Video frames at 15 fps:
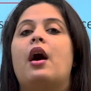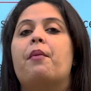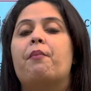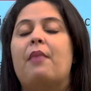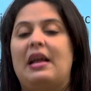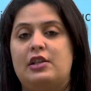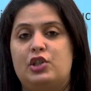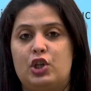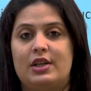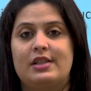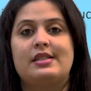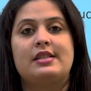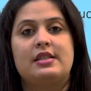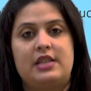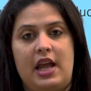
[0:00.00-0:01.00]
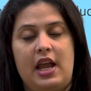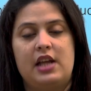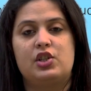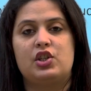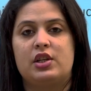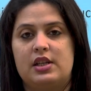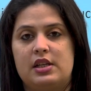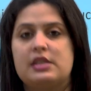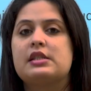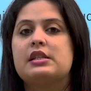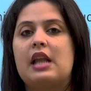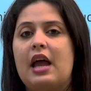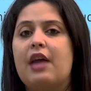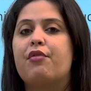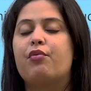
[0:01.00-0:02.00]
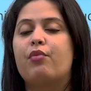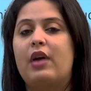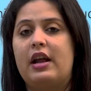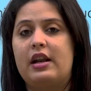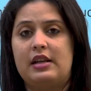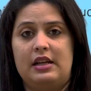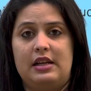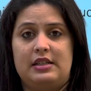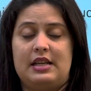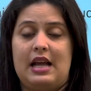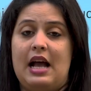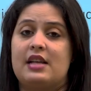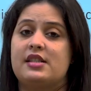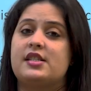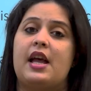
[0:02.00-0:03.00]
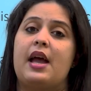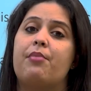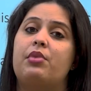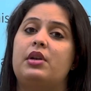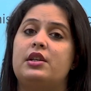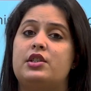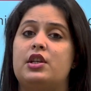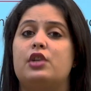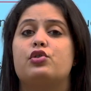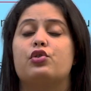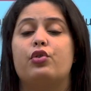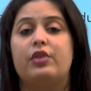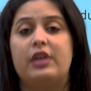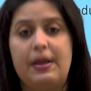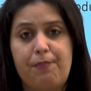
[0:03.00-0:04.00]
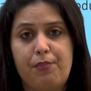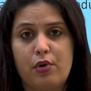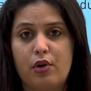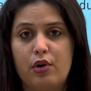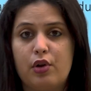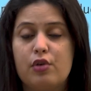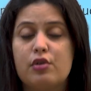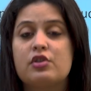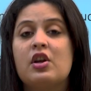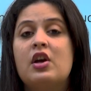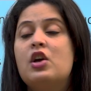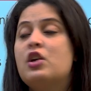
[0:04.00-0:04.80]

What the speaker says: a matured stage in its life where it has the ability to reproduce,